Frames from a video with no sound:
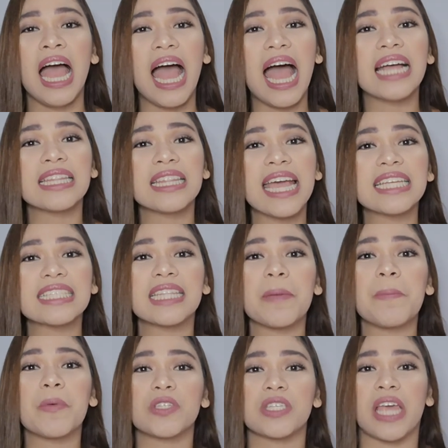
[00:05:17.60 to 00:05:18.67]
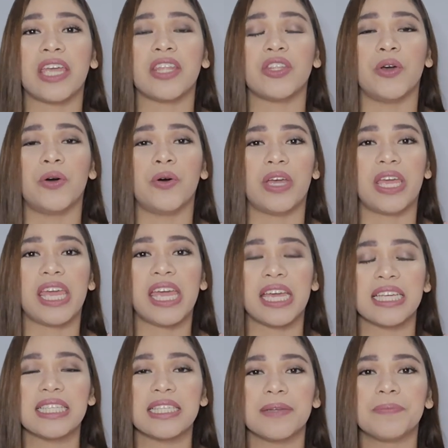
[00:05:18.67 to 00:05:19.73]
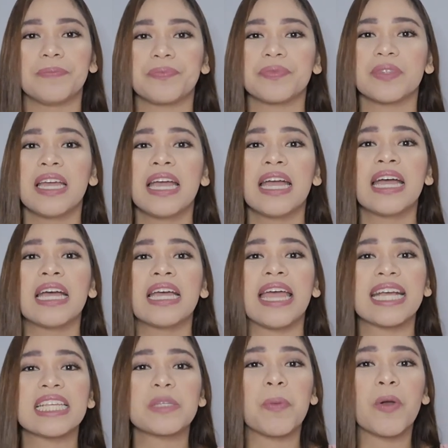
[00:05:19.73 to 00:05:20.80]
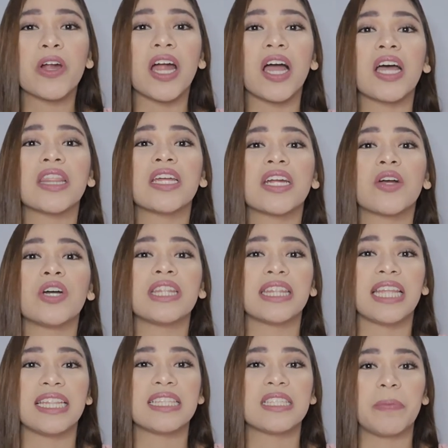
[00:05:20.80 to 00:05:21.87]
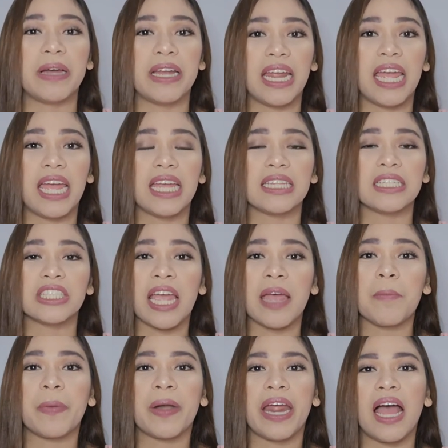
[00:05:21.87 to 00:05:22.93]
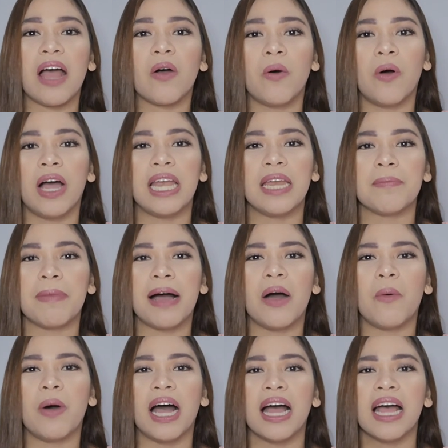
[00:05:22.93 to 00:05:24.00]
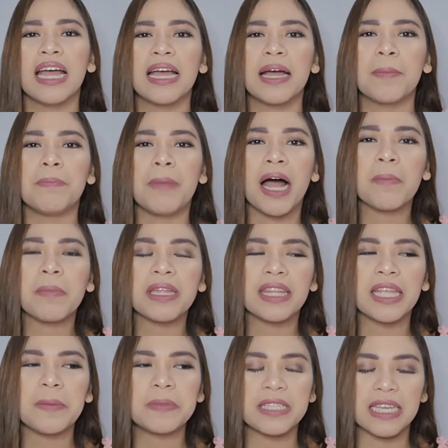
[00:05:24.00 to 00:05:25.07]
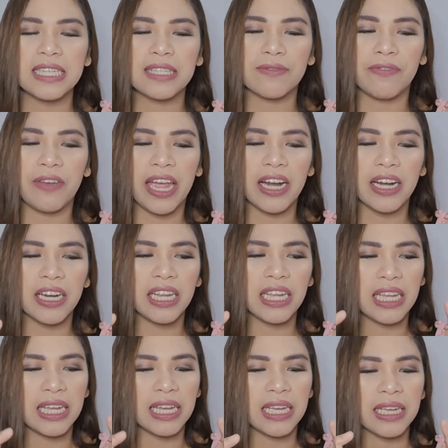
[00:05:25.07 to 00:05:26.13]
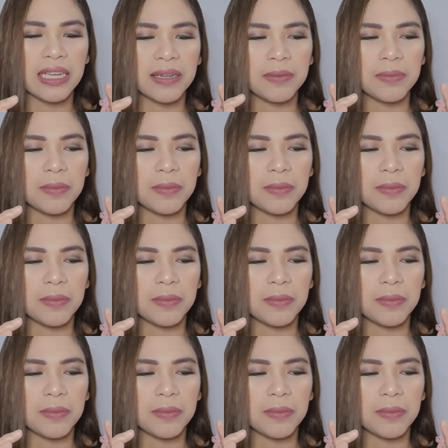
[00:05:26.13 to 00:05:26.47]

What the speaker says: ang next tip ko sa inyo is, explore other contents pa rin. Syempre, ako halimbawa, mommy tips is very,